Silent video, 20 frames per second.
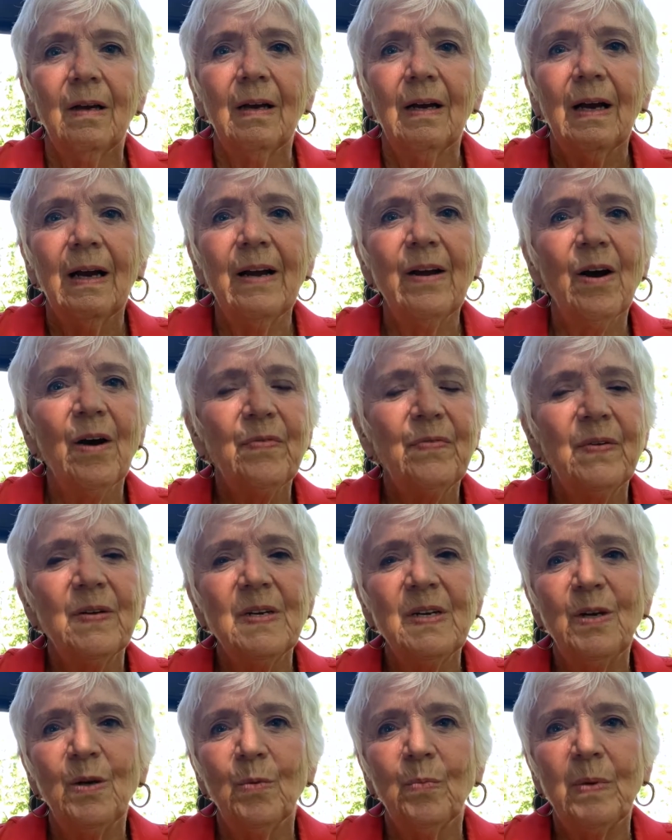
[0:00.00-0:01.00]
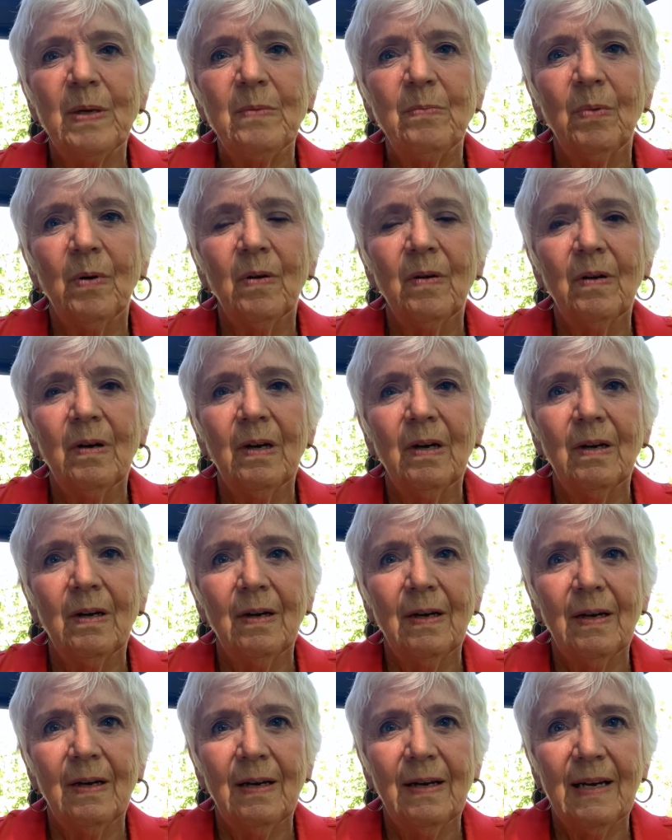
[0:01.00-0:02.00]
I often hear people
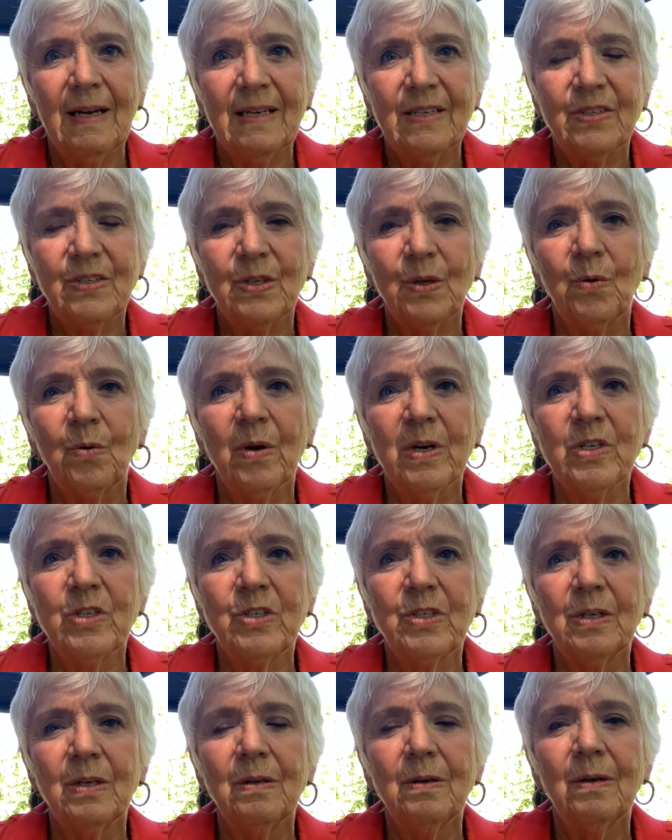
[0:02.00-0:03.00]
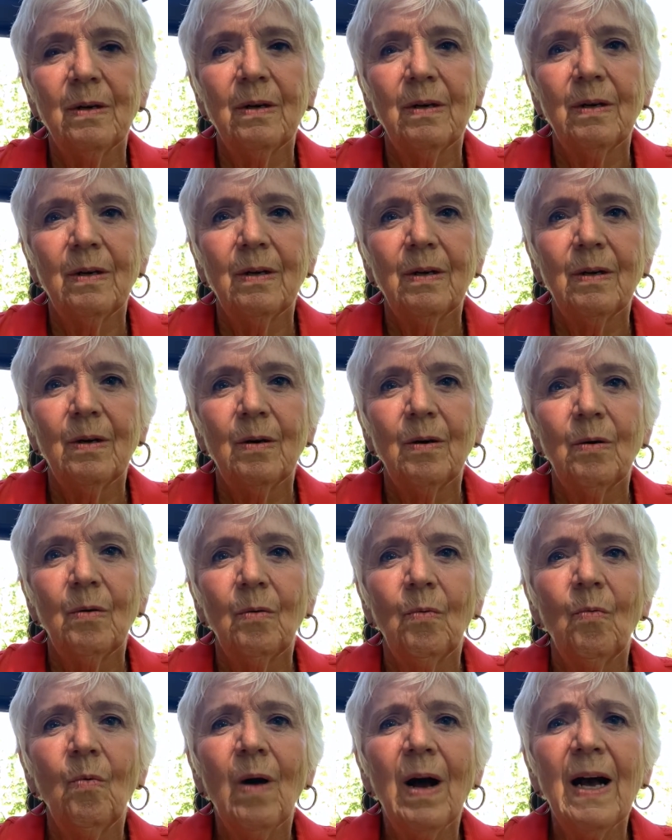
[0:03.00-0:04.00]
ask the question,
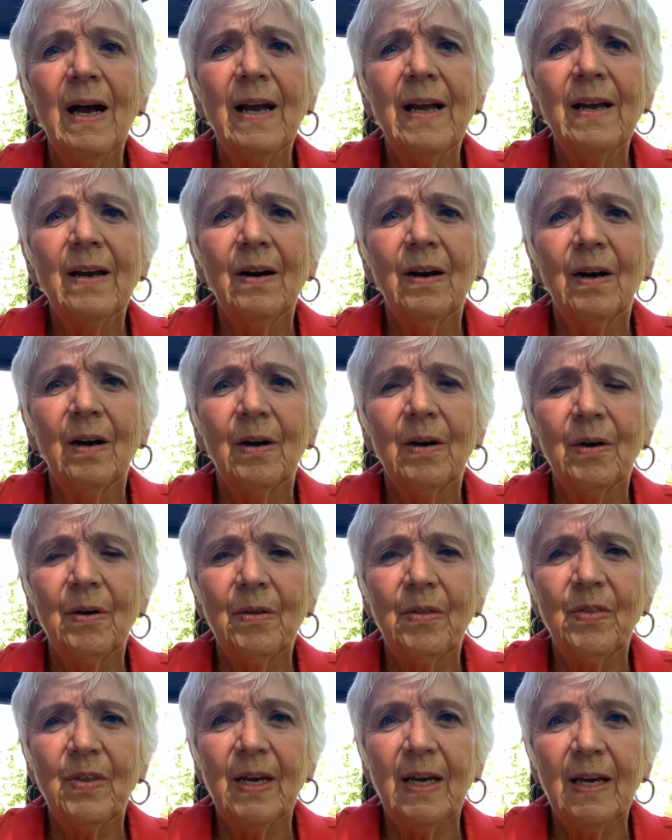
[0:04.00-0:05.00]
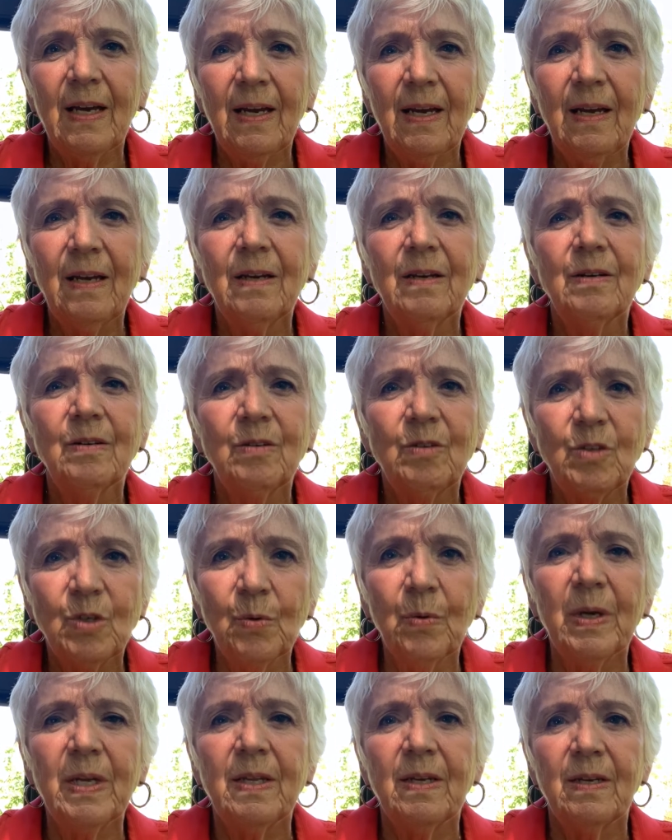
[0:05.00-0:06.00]
why are they
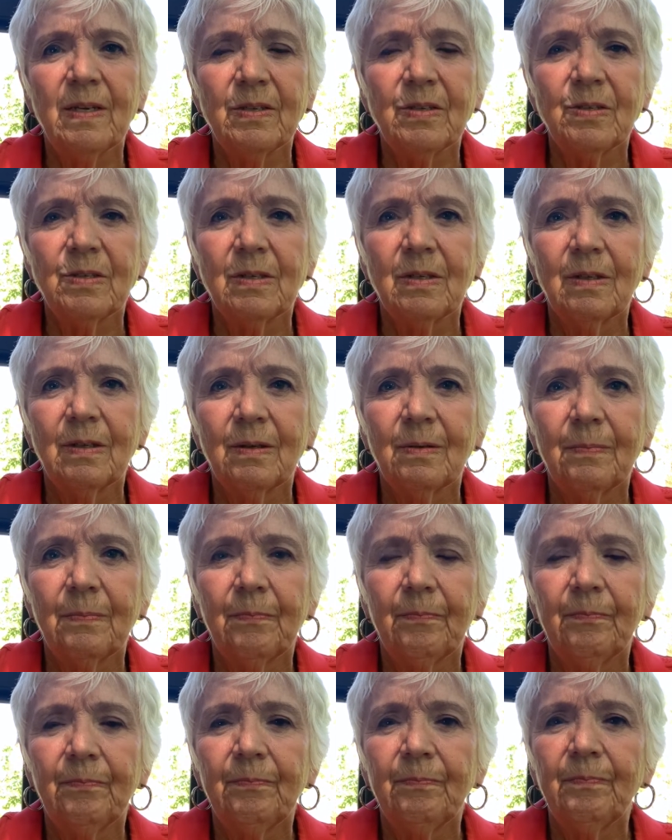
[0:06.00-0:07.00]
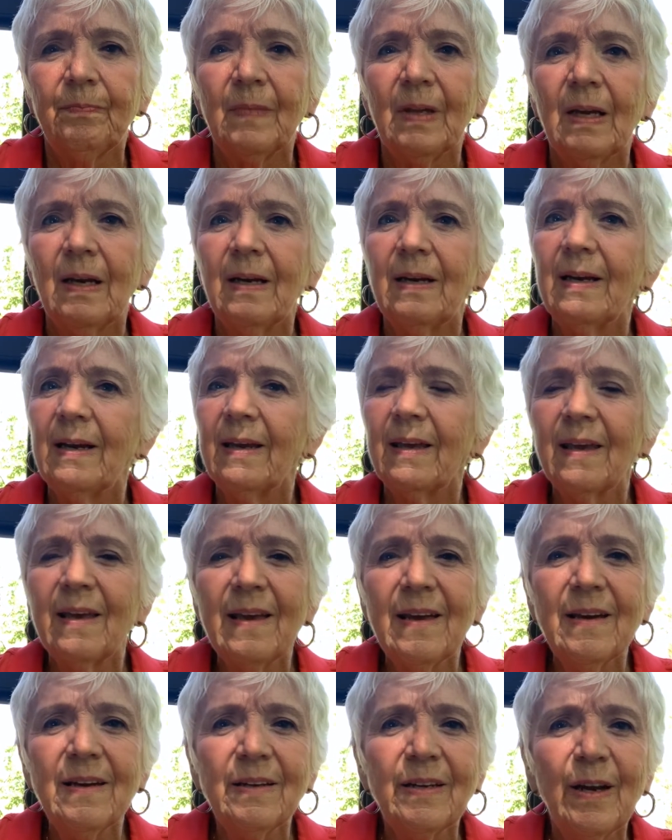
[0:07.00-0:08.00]
doing this? And I
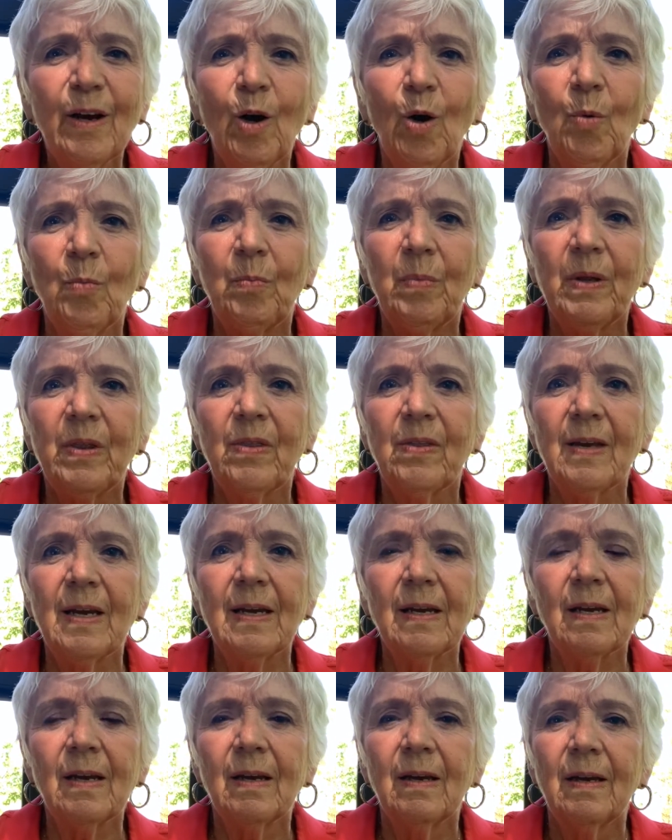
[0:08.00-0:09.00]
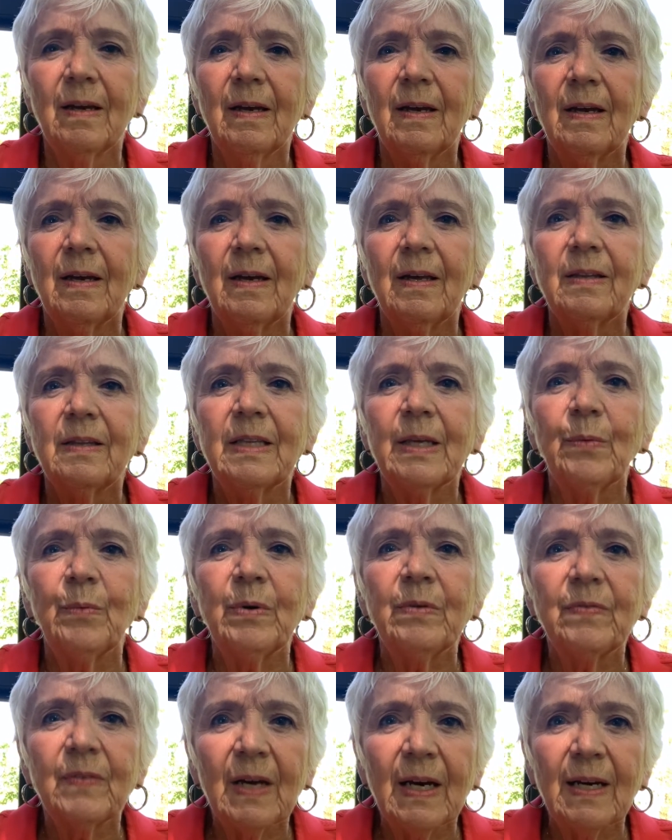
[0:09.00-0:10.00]
can't help but think that
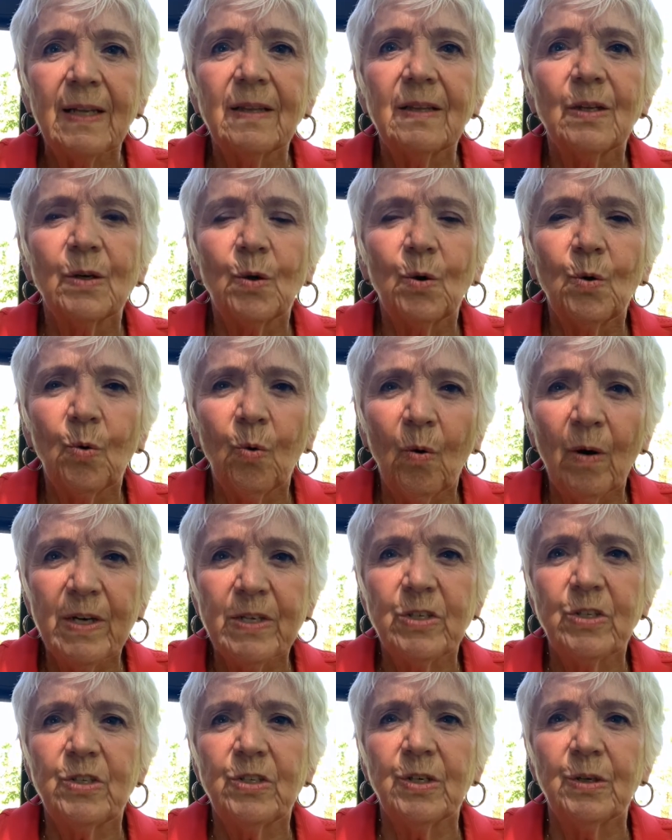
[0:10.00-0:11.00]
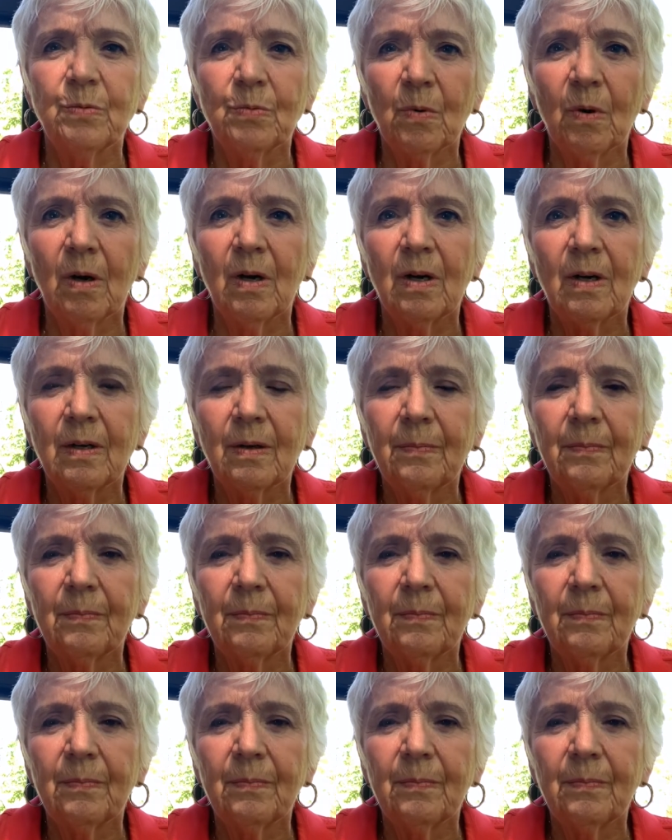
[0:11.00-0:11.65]
we've got the question wrong.